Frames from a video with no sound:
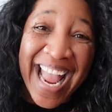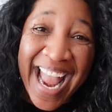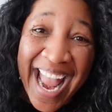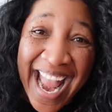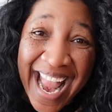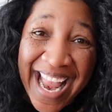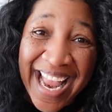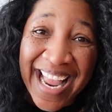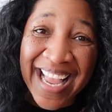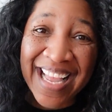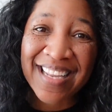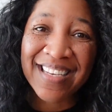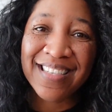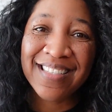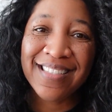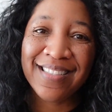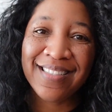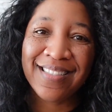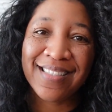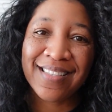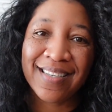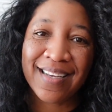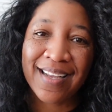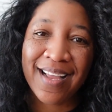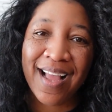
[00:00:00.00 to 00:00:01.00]

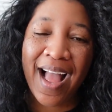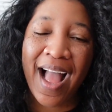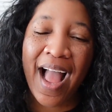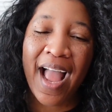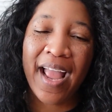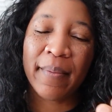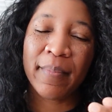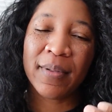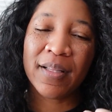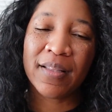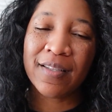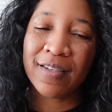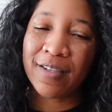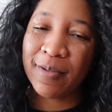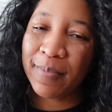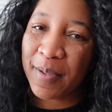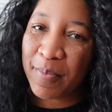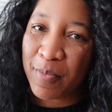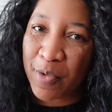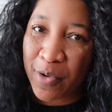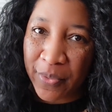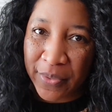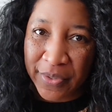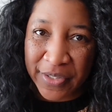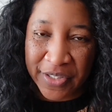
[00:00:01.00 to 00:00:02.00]
and I am a little bit
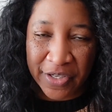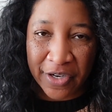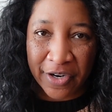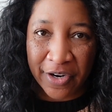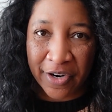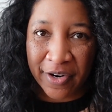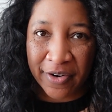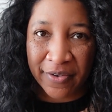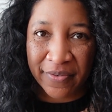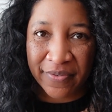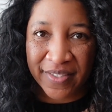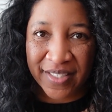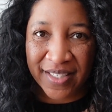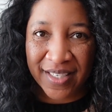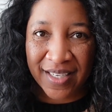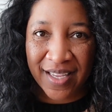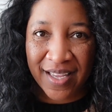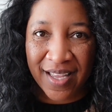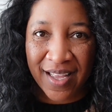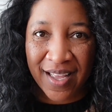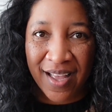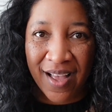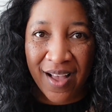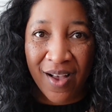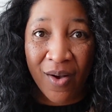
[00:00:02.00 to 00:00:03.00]
more reserved,
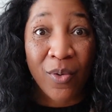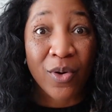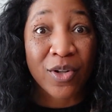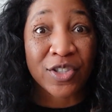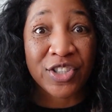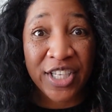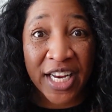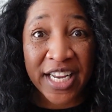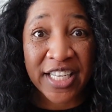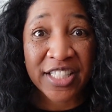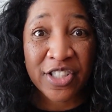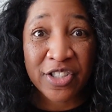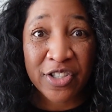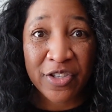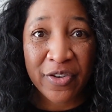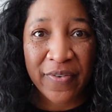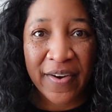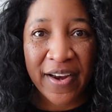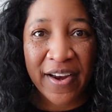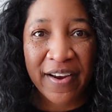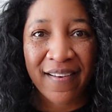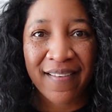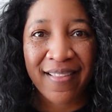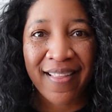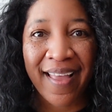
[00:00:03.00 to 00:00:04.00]
well, chances are
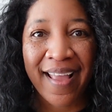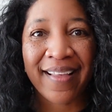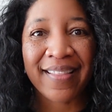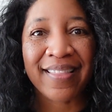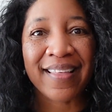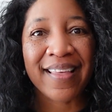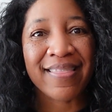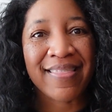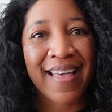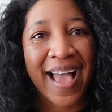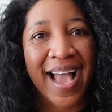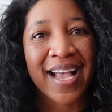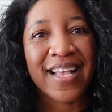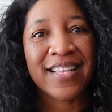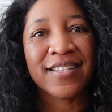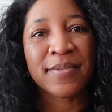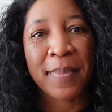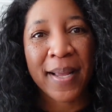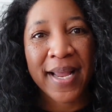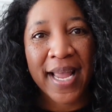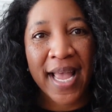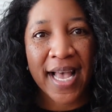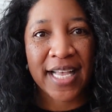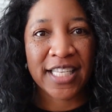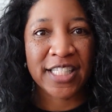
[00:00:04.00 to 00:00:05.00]
very likely that is
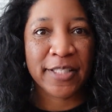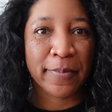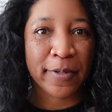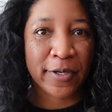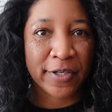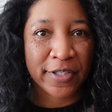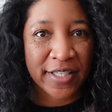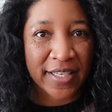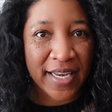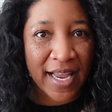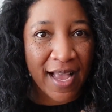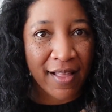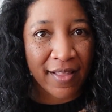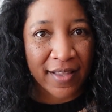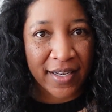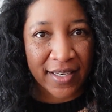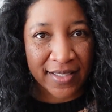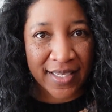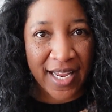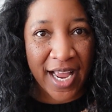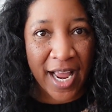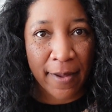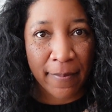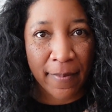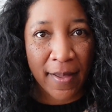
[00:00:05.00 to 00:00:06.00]
my S personality
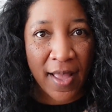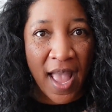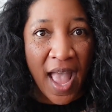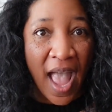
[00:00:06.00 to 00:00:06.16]
type.